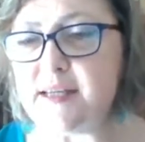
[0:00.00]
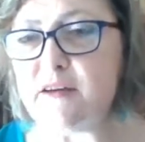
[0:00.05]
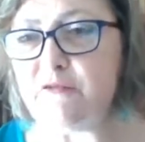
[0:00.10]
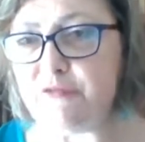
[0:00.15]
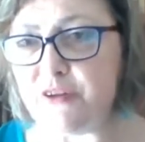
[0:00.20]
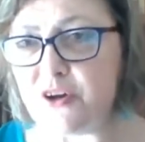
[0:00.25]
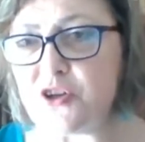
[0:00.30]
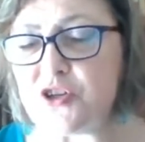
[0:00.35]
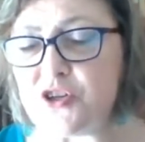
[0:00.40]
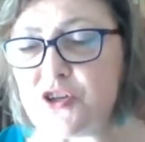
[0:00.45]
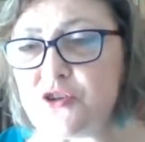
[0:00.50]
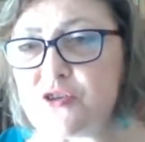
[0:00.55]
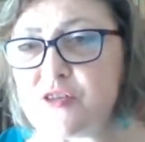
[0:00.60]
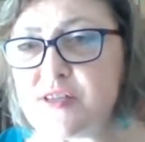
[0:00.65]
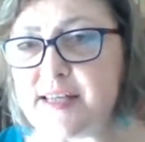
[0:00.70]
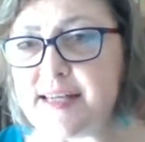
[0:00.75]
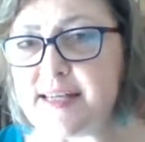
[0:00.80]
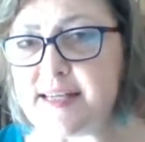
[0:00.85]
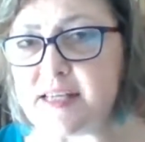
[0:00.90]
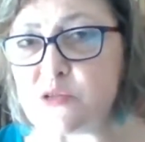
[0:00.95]
functional
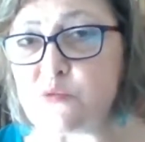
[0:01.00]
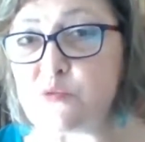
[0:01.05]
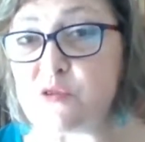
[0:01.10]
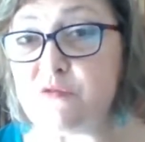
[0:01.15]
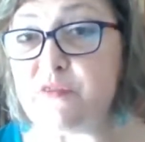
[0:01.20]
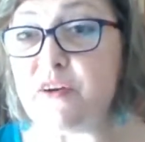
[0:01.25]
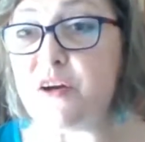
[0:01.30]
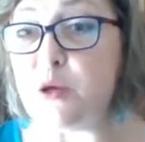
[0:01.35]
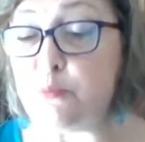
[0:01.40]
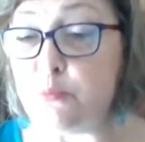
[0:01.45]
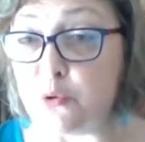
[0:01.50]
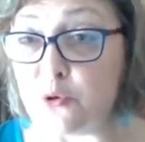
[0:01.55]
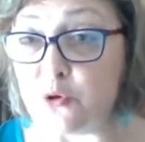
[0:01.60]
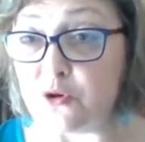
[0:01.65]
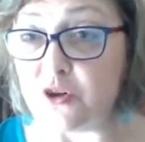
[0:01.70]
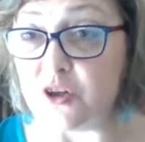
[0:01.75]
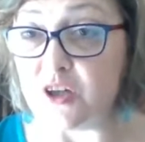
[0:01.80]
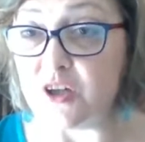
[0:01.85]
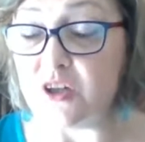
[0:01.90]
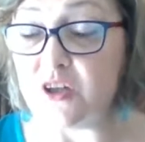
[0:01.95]
status was very
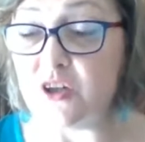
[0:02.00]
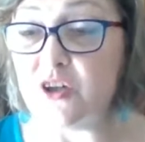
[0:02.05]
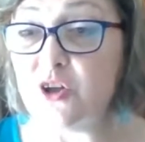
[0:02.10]
poor,